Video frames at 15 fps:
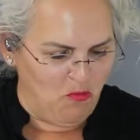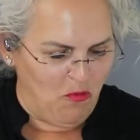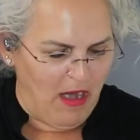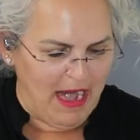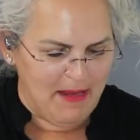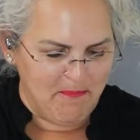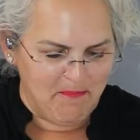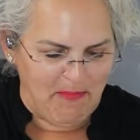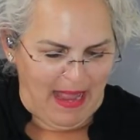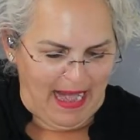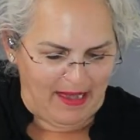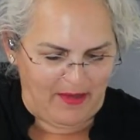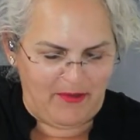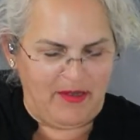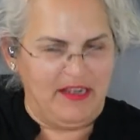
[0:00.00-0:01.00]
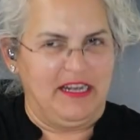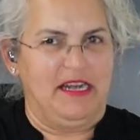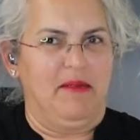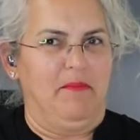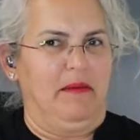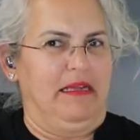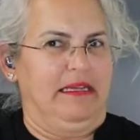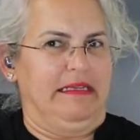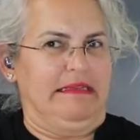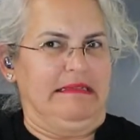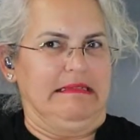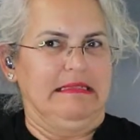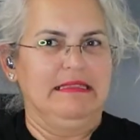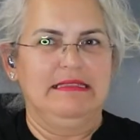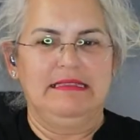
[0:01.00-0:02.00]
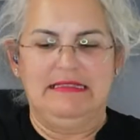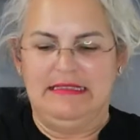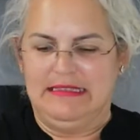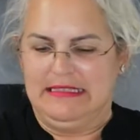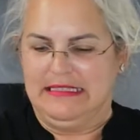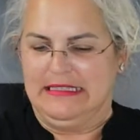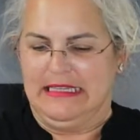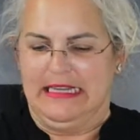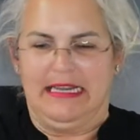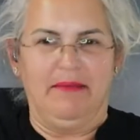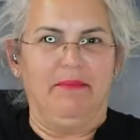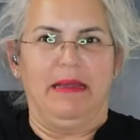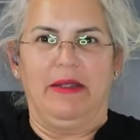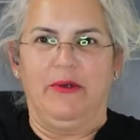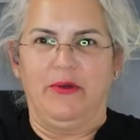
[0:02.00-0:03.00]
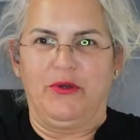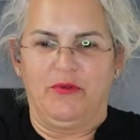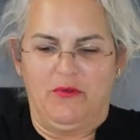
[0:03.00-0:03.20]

white background and I'm like, did they get my order